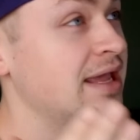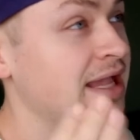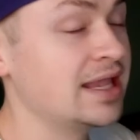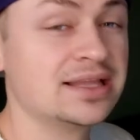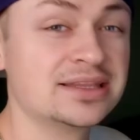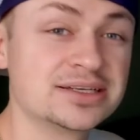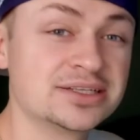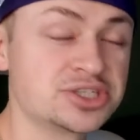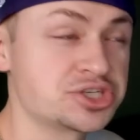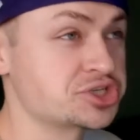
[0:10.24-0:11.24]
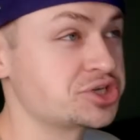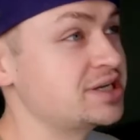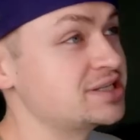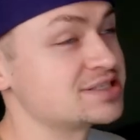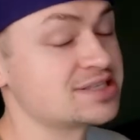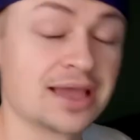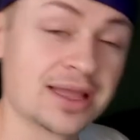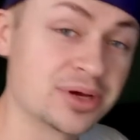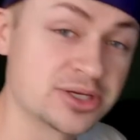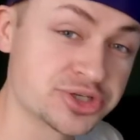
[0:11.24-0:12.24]
hitting the streets,
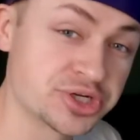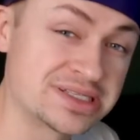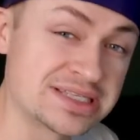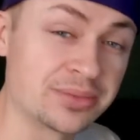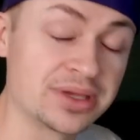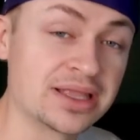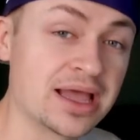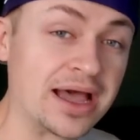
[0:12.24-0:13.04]
and by streets I mean